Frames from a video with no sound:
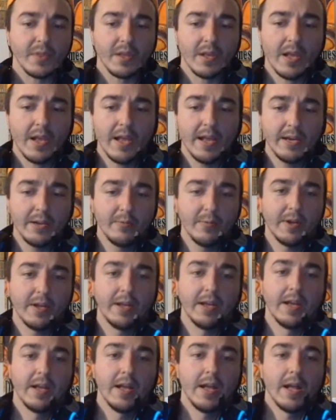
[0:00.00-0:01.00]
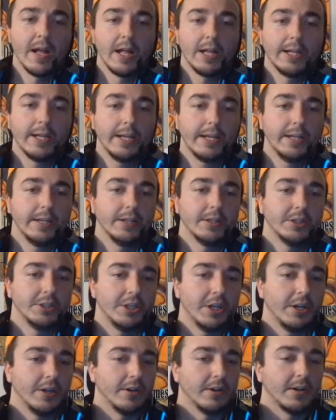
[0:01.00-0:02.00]
Anyway, like,
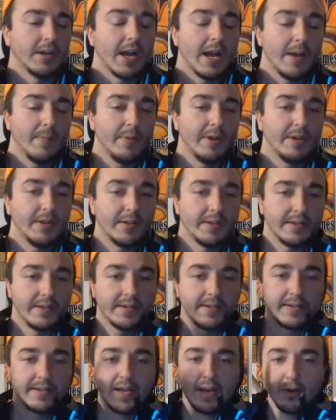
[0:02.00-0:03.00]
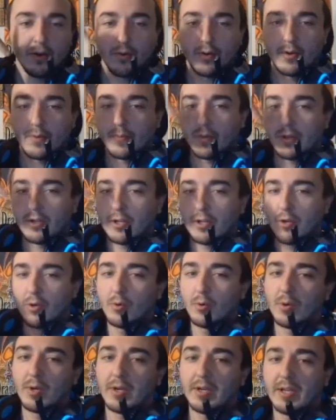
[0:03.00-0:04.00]
share, comment down
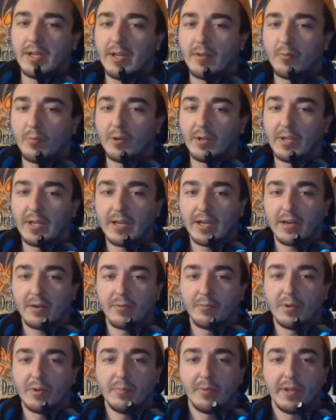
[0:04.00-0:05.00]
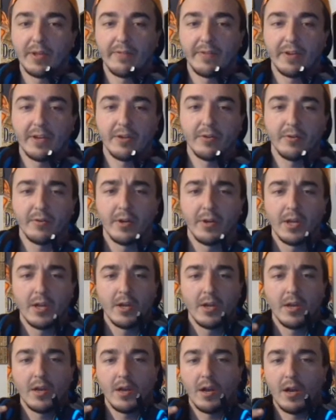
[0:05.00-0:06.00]
below. Again, working on a replay video.
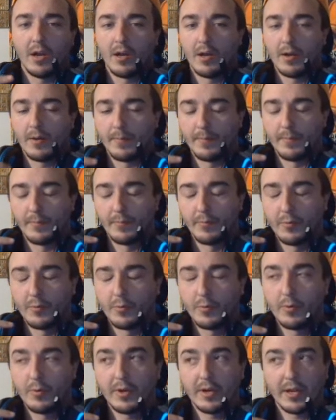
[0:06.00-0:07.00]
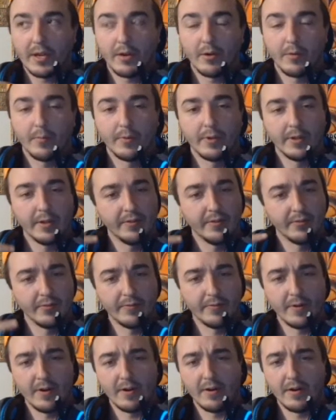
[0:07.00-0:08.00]
Who did I all play so
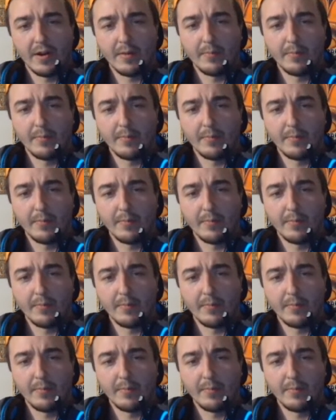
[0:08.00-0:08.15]
far?